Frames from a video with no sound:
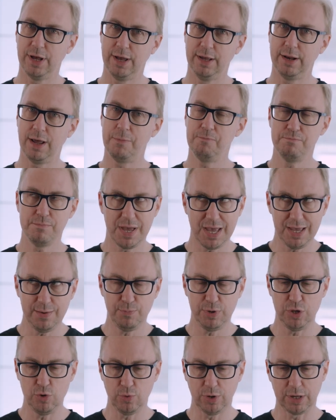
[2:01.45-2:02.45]
data,
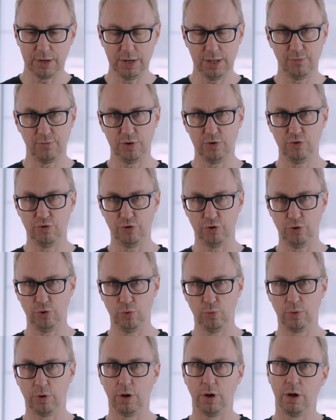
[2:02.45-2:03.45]
maybe you can even
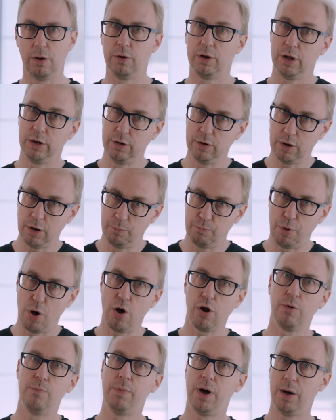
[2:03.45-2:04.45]
do a
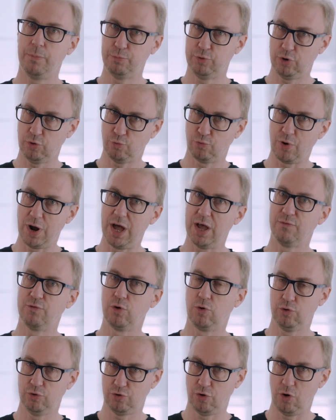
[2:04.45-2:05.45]
bottom-up
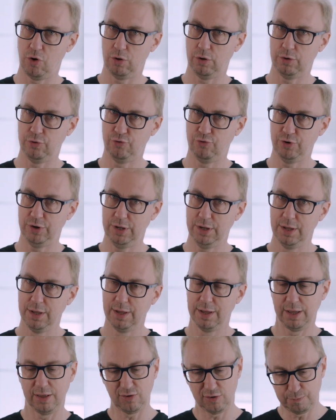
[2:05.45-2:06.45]
derived ontology,
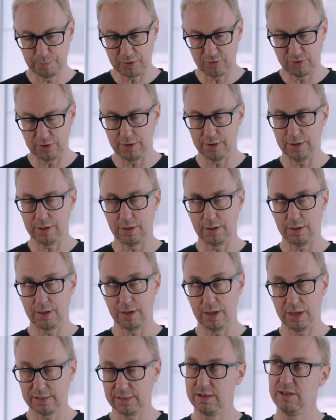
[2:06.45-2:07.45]

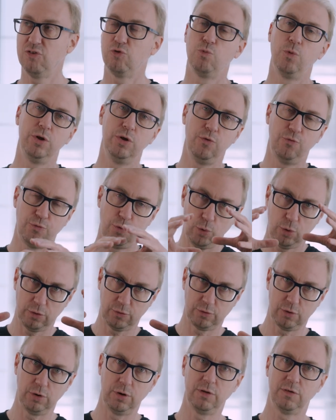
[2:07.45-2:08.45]
at least when you
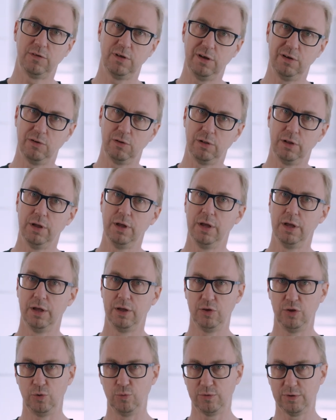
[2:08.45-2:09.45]
focus on a single
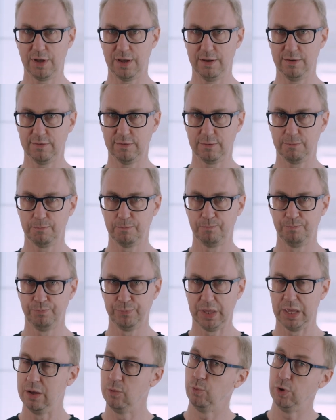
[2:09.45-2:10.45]
use case.
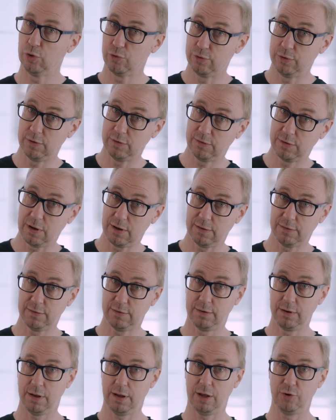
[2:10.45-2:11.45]
We also
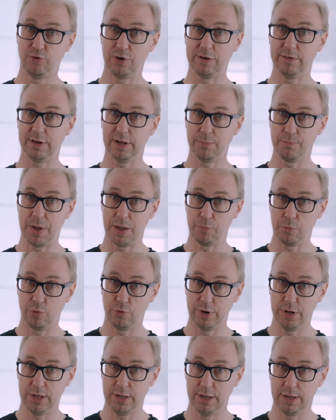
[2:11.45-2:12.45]
discussed agentic
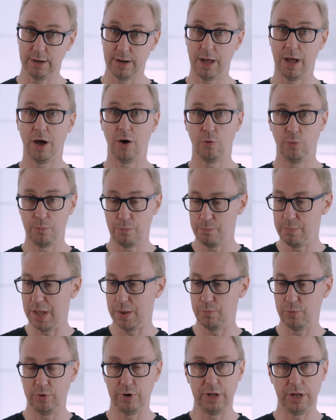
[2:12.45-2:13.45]
memory and how
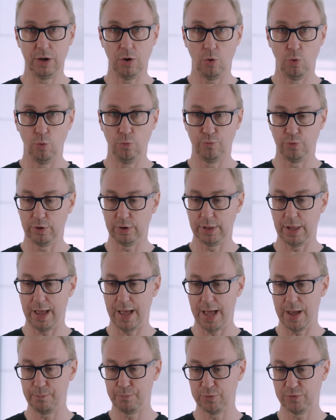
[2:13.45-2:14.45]
memory
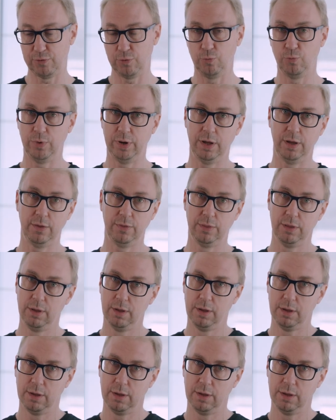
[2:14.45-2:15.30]
overlaps with